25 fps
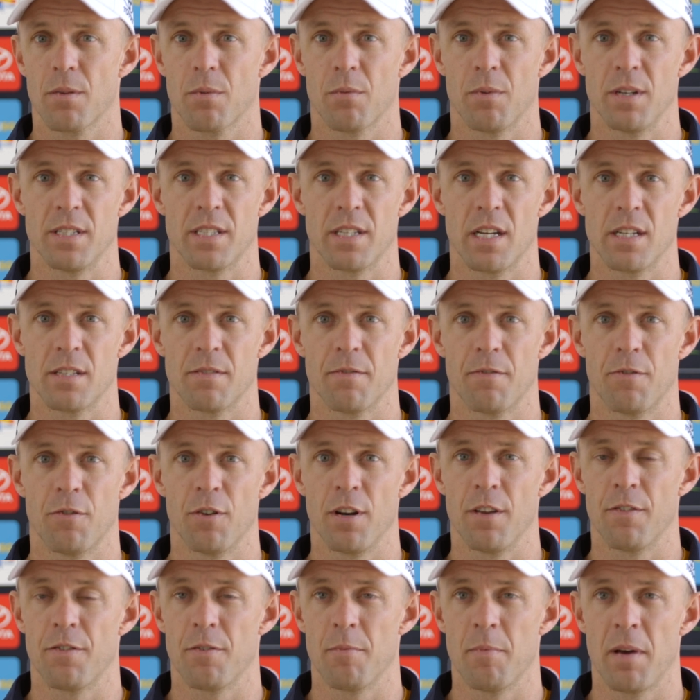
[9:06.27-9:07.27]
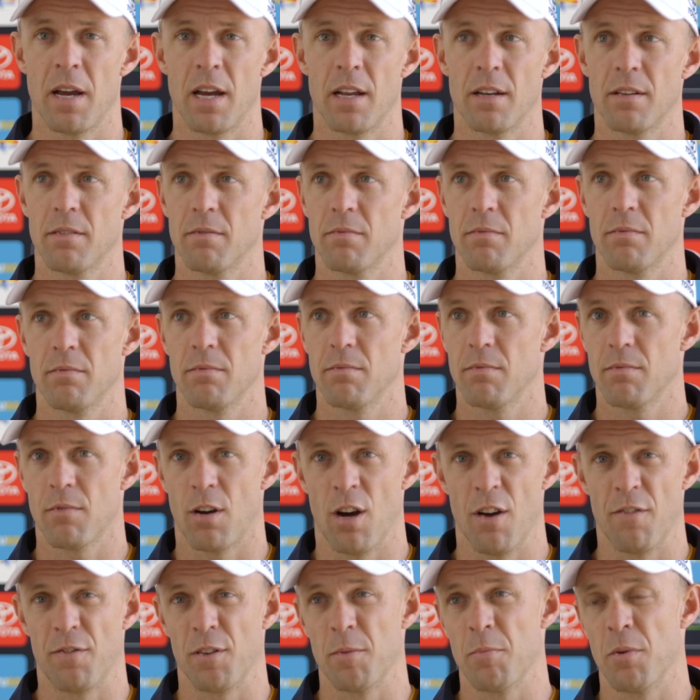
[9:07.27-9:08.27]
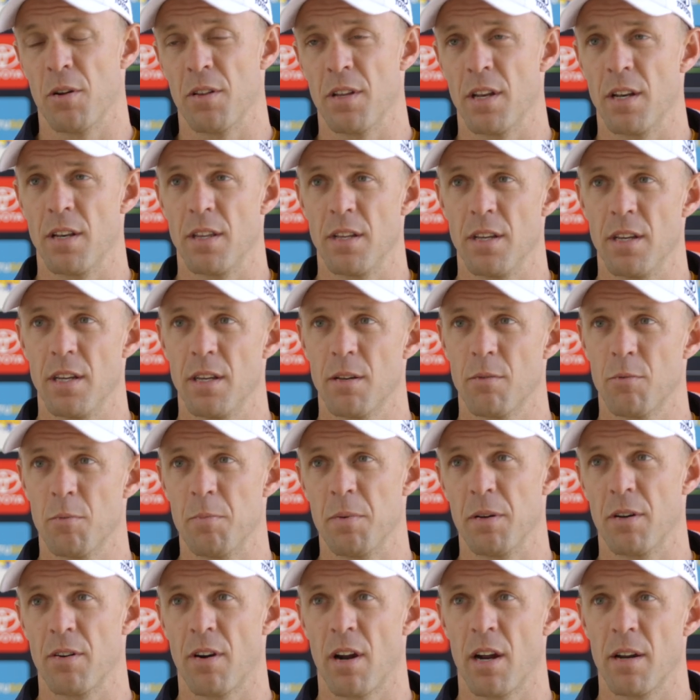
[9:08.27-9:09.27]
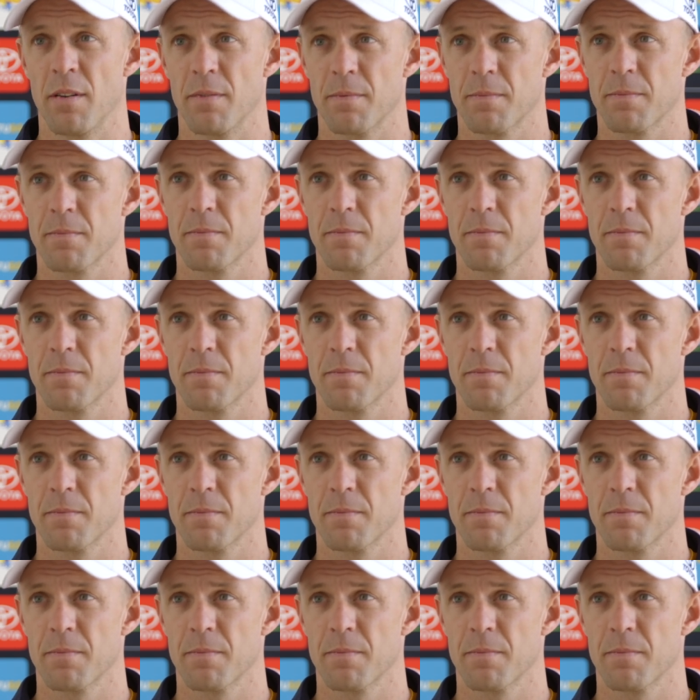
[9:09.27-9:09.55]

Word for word: we see some footy from Matt. Hopefully by the end of the year would be great.